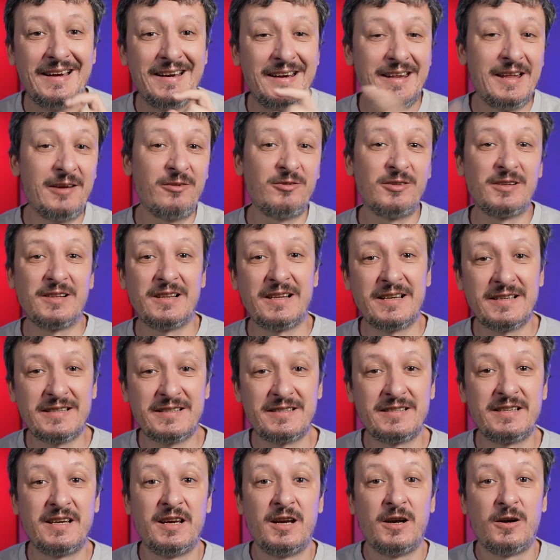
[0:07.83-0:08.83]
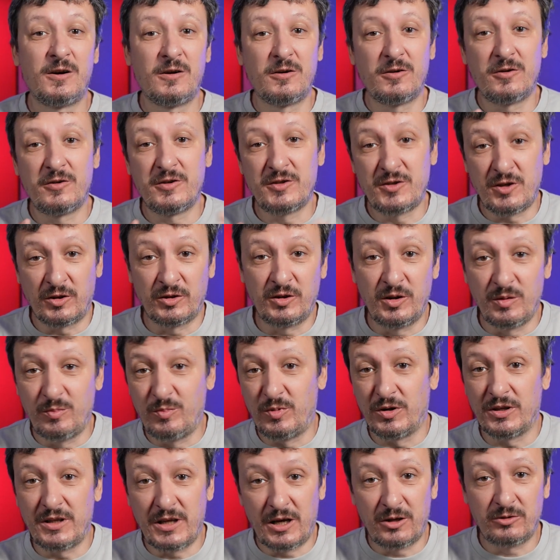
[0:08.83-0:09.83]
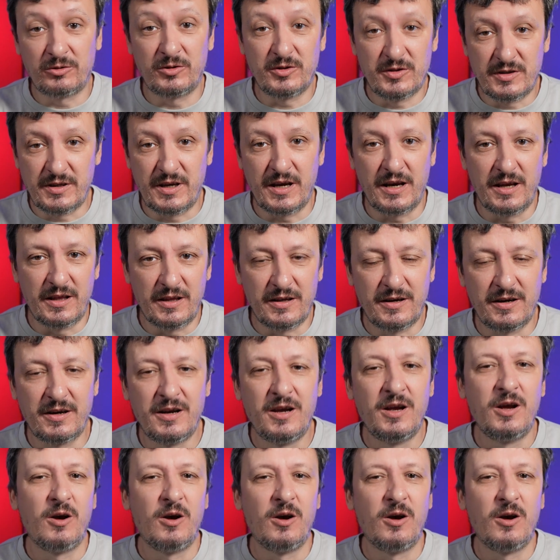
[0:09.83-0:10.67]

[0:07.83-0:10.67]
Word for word: Nevertheless, Horizontal Pod Autoscaler,